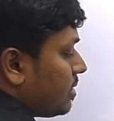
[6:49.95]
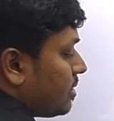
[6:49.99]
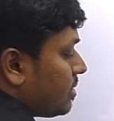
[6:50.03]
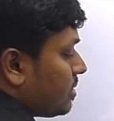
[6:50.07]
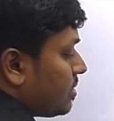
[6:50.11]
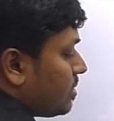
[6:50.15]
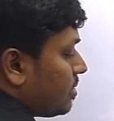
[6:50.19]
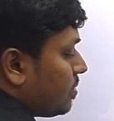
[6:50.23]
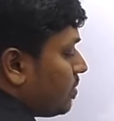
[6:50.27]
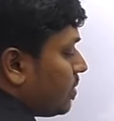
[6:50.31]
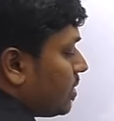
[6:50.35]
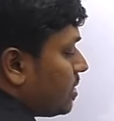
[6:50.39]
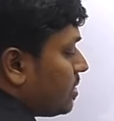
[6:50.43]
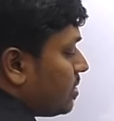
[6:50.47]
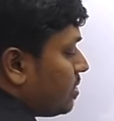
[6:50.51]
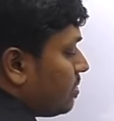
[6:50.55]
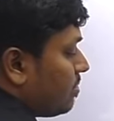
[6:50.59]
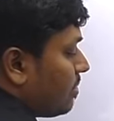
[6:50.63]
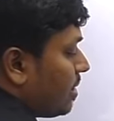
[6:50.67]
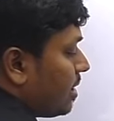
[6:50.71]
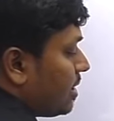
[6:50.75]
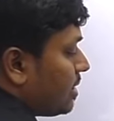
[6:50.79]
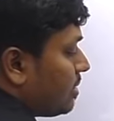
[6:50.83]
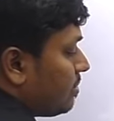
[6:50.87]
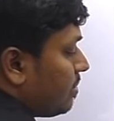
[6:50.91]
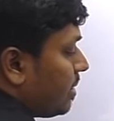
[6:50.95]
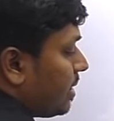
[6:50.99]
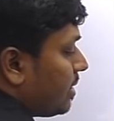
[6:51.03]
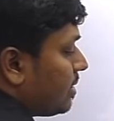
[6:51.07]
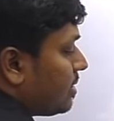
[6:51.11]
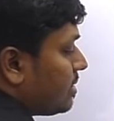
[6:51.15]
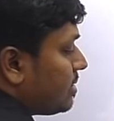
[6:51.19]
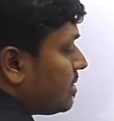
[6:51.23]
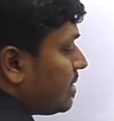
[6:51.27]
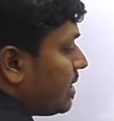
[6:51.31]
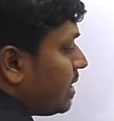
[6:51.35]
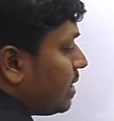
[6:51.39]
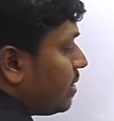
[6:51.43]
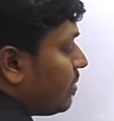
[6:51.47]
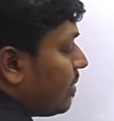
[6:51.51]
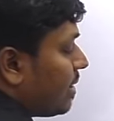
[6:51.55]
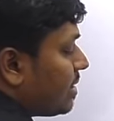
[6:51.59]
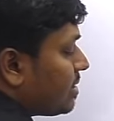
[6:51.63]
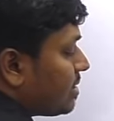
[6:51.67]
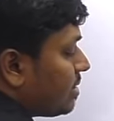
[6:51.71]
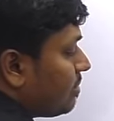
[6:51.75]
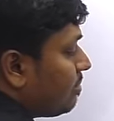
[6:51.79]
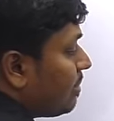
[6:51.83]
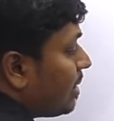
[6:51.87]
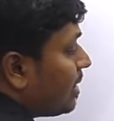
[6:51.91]
So once you multiply this
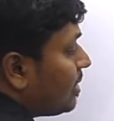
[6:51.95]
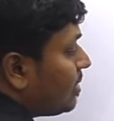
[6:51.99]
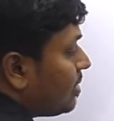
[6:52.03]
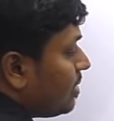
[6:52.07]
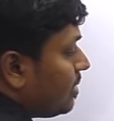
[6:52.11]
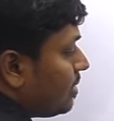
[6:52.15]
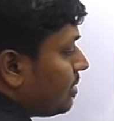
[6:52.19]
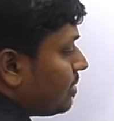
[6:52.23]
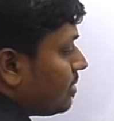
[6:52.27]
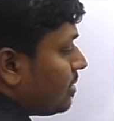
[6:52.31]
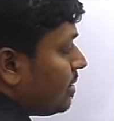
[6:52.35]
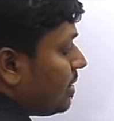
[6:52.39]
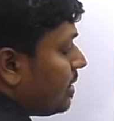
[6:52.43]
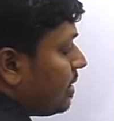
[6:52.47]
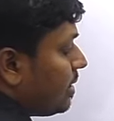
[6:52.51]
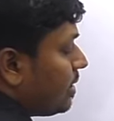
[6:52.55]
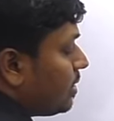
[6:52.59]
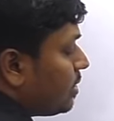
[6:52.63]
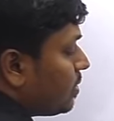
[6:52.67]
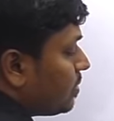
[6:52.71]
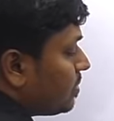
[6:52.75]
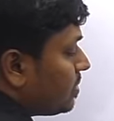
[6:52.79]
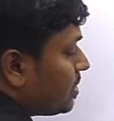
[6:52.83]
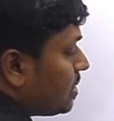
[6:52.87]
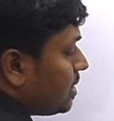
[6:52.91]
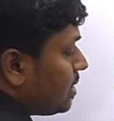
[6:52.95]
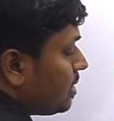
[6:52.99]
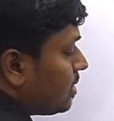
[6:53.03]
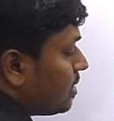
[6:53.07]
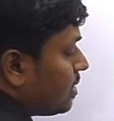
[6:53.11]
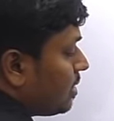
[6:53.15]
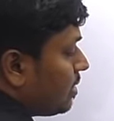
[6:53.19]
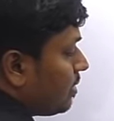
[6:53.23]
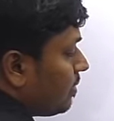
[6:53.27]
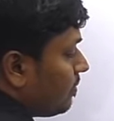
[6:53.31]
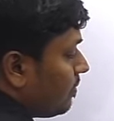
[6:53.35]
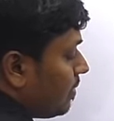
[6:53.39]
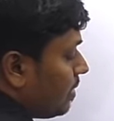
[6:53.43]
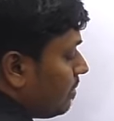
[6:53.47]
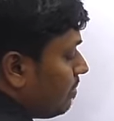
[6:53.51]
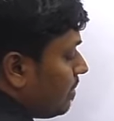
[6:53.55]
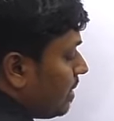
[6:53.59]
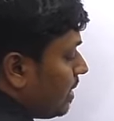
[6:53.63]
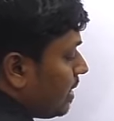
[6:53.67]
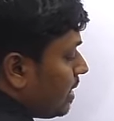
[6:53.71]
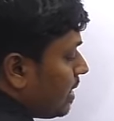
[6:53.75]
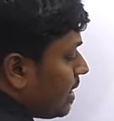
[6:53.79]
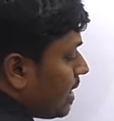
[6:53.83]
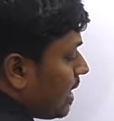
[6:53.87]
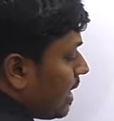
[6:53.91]
equation by 3, 3 into 3 will
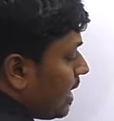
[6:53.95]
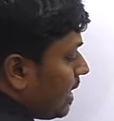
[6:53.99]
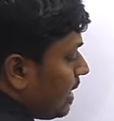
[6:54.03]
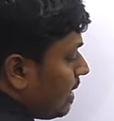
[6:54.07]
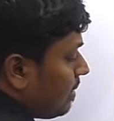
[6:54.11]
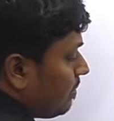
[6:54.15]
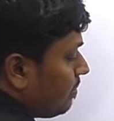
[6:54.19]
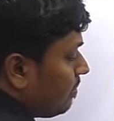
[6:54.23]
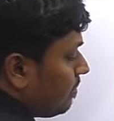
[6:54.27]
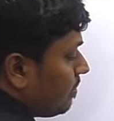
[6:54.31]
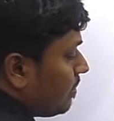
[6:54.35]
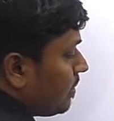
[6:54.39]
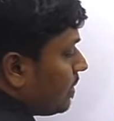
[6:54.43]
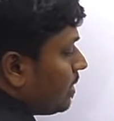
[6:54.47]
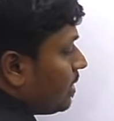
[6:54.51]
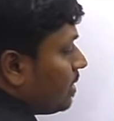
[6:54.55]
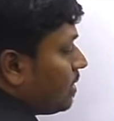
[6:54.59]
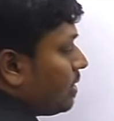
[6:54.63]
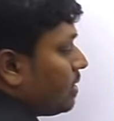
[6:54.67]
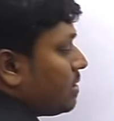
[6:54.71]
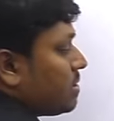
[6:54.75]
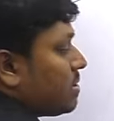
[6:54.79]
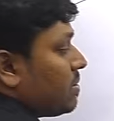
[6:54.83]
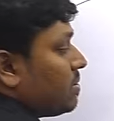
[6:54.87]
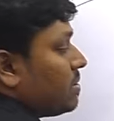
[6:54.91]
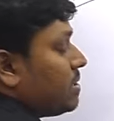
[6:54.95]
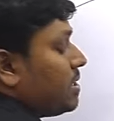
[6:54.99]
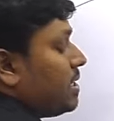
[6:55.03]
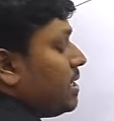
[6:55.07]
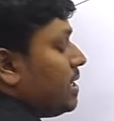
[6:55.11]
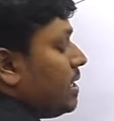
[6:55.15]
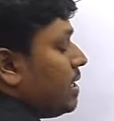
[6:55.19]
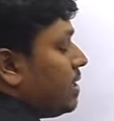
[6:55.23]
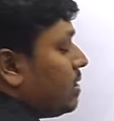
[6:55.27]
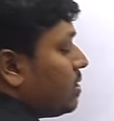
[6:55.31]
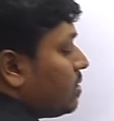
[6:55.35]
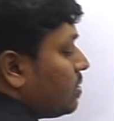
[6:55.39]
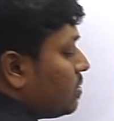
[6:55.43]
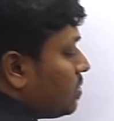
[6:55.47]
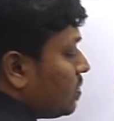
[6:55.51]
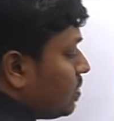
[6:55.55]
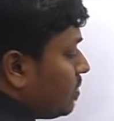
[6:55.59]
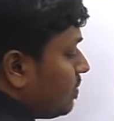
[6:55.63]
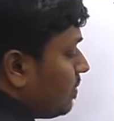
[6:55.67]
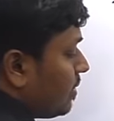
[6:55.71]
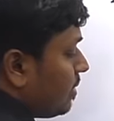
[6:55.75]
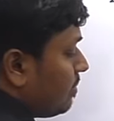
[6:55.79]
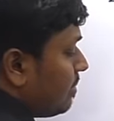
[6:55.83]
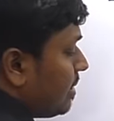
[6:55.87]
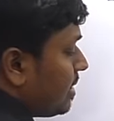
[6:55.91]
be 9m. So 3 into 2
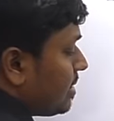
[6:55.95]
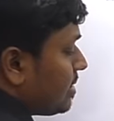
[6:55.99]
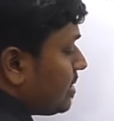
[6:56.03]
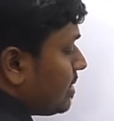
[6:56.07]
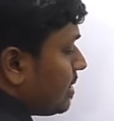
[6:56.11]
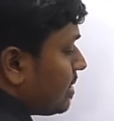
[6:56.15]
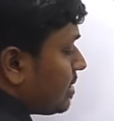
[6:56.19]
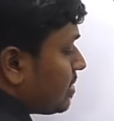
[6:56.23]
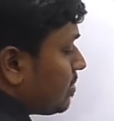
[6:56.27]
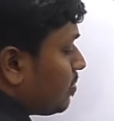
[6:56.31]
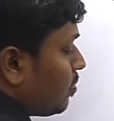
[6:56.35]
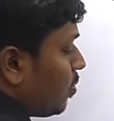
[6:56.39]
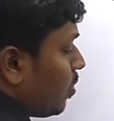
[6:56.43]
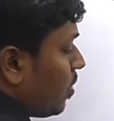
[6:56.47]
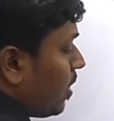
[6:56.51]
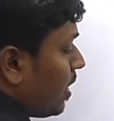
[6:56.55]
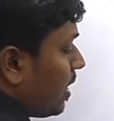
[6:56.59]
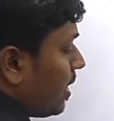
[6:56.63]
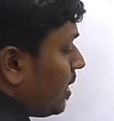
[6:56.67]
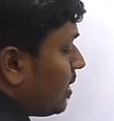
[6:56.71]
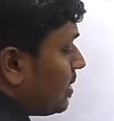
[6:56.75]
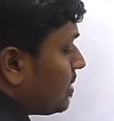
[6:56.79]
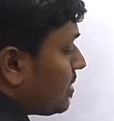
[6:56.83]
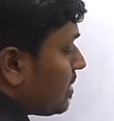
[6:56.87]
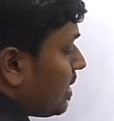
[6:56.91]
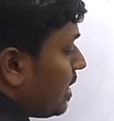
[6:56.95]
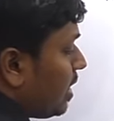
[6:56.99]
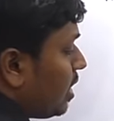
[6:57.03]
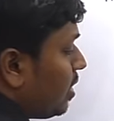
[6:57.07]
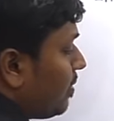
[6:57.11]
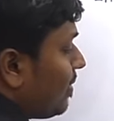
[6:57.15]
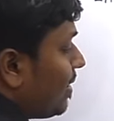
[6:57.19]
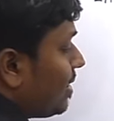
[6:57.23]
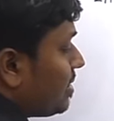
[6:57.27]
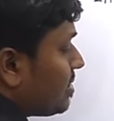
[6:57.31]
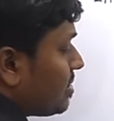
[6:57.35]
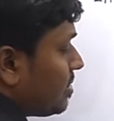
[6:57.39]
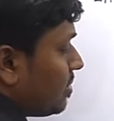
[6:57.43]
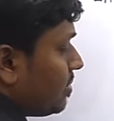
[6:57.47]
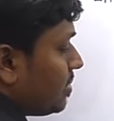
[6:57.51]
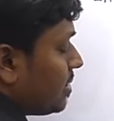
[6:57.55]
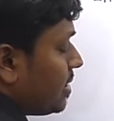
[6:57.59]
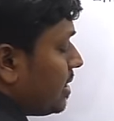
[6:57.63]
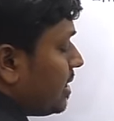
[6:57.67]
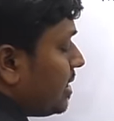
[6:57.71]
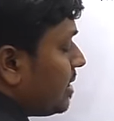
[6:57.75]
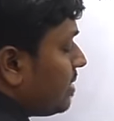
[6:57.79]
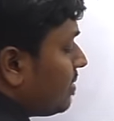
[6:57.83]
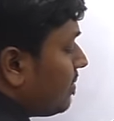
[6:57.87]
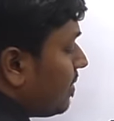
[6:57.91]
will be 6 boy is equals to
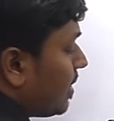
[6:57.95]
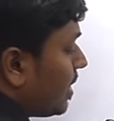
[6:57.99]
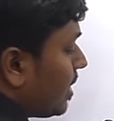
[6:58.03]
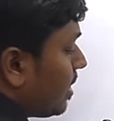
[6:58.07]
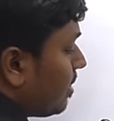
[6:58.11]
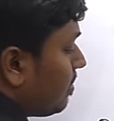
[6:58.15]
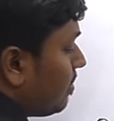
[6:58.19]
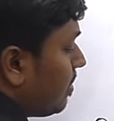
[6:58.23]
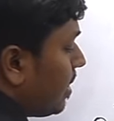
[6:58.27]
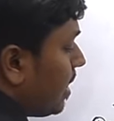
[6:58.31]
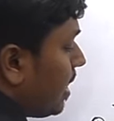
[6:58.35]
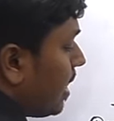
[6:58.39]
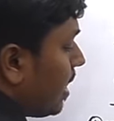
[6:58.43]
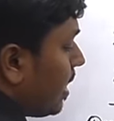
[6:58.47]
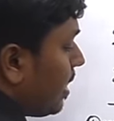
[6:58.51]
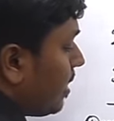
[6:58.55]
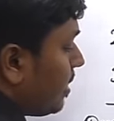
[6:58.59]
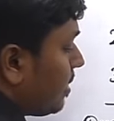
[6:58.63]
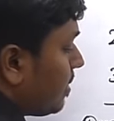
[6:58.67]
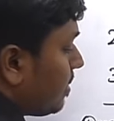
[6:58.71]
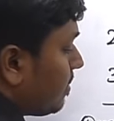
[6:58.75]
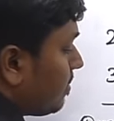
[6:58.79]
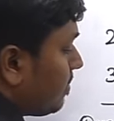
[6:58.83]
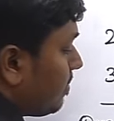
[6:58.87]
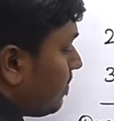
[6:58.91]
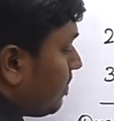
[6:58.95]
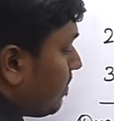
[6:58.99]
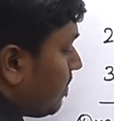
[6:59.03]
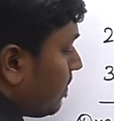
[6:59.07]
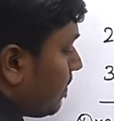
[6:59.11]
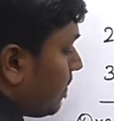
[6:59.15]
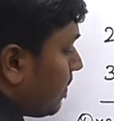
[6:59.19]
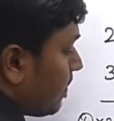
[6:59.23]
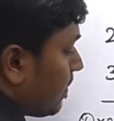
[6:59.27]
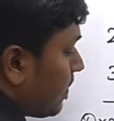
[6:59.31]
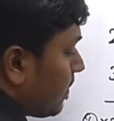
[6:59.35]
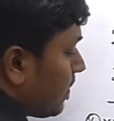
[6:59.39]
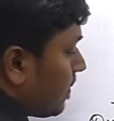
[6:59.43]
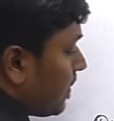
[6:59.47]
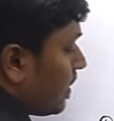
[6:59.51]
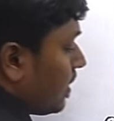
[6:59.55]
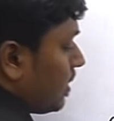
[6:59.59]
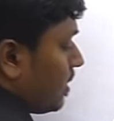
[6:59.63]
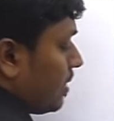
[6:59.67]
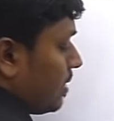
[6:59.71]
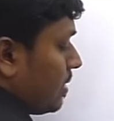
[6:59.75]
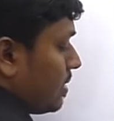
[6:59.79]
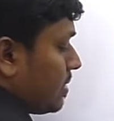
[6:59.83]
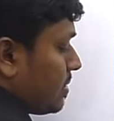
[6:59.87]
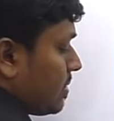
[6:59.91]
3 divided by 8.
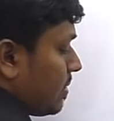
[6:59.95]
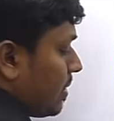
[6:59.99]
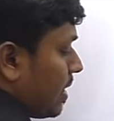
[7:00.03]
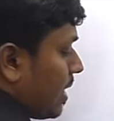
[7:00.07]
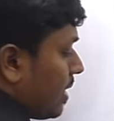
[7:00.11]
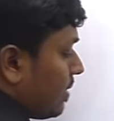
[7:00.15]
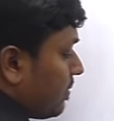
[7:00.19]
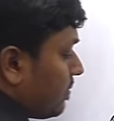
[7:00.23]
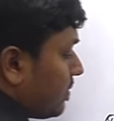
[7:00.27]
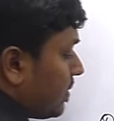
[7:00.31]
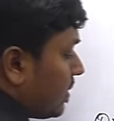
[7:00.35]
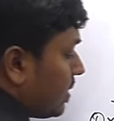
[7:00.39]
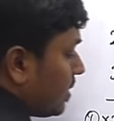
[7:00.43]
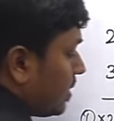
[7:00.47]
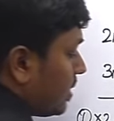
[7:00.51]
So after